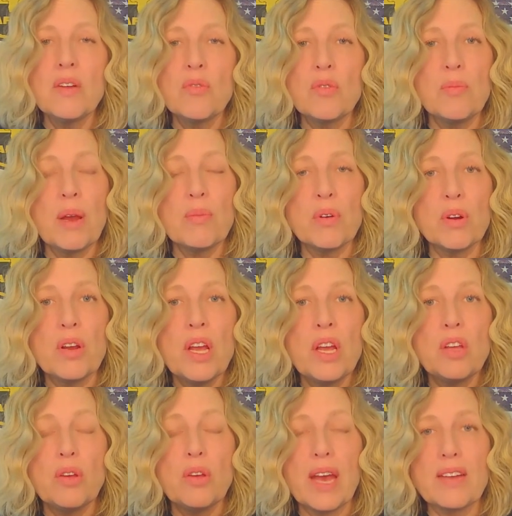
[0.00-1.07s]
Remember,
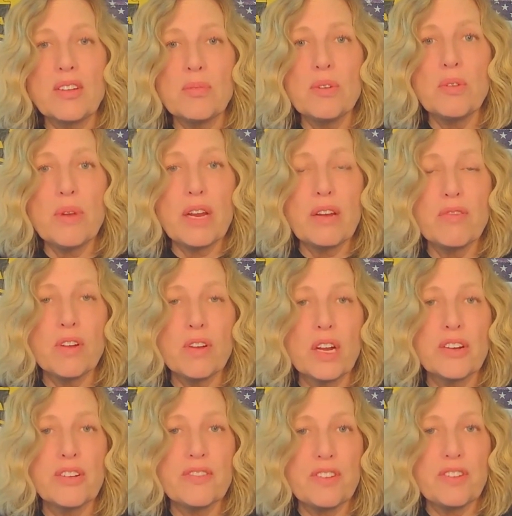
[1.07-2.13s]
you have to be ready for
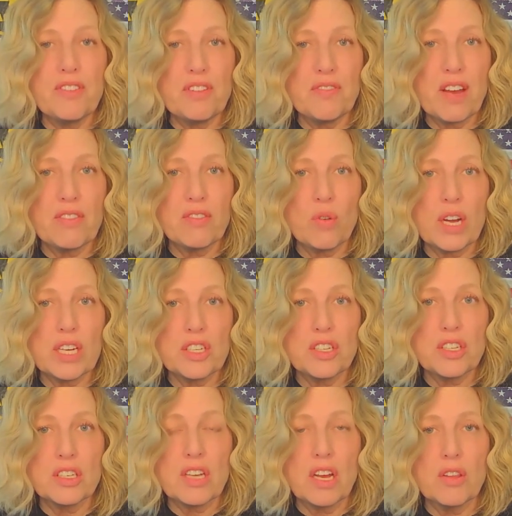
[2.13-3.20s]
155
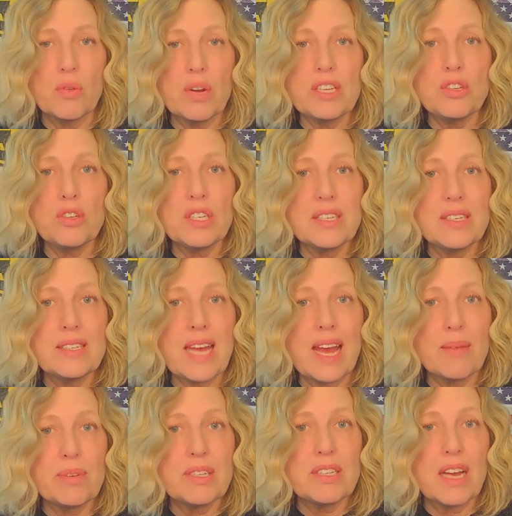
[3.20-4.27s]
questions. Otherwise, you could
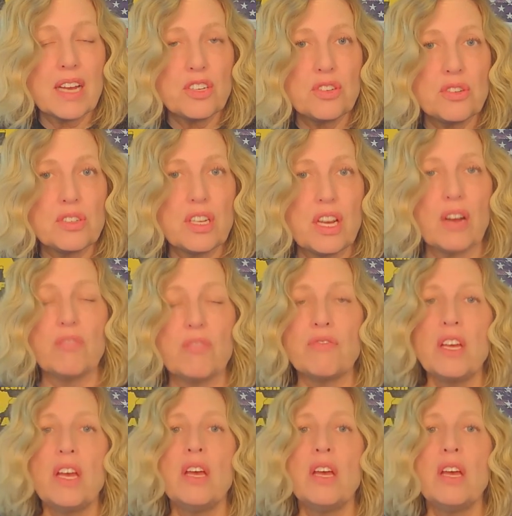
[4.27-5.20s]
sabotage yourself.